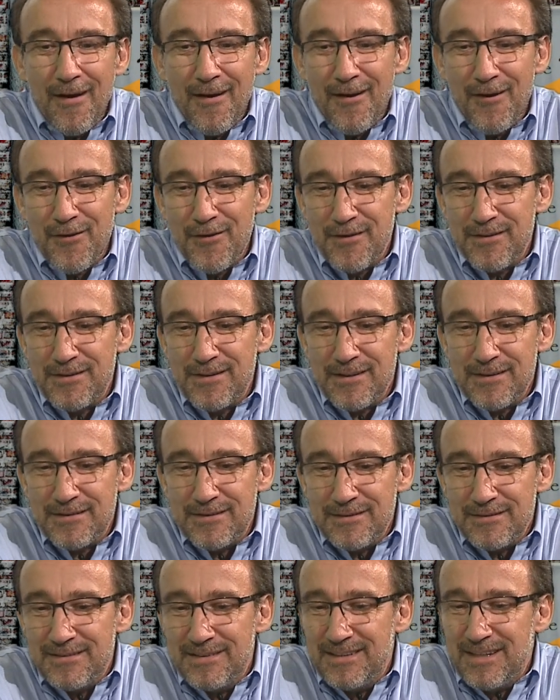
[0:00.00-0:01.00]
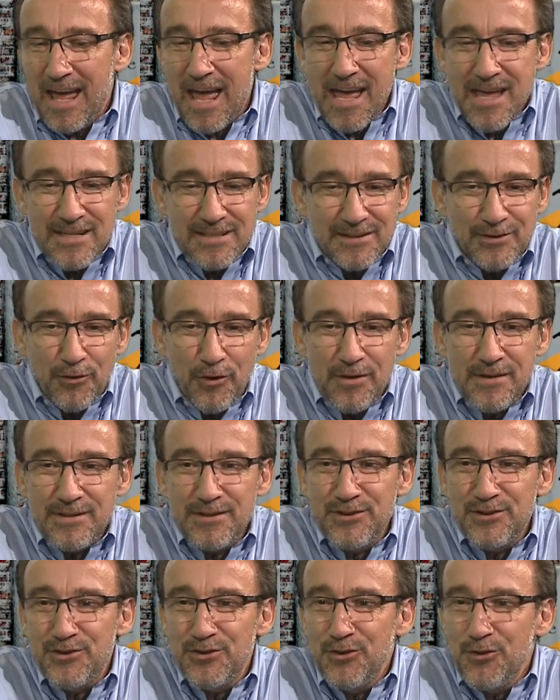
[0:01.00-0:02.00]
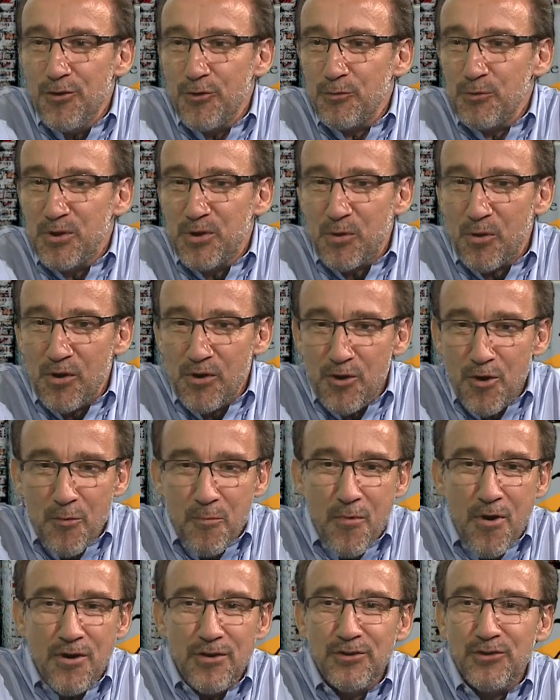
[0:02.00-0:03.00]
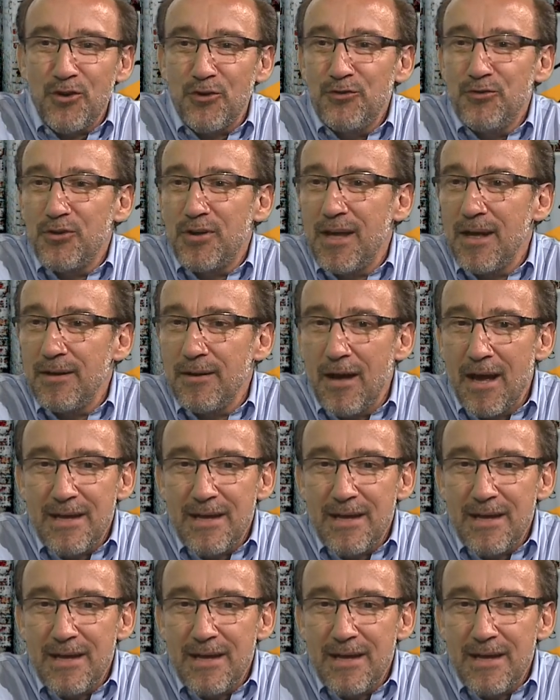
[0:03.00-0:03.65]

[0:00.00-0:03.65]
it's test, or it's no requirement, or you can,